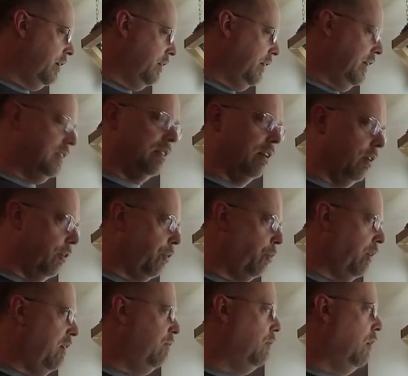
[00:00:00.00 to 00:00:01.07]
These little
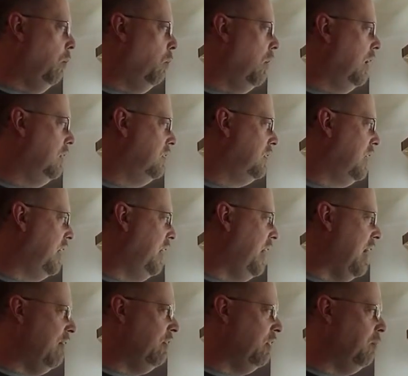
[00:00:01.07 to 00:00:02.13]
3-foot ones that I
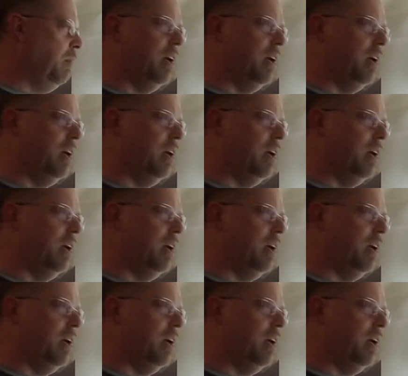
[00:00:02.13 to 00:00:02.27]
have in the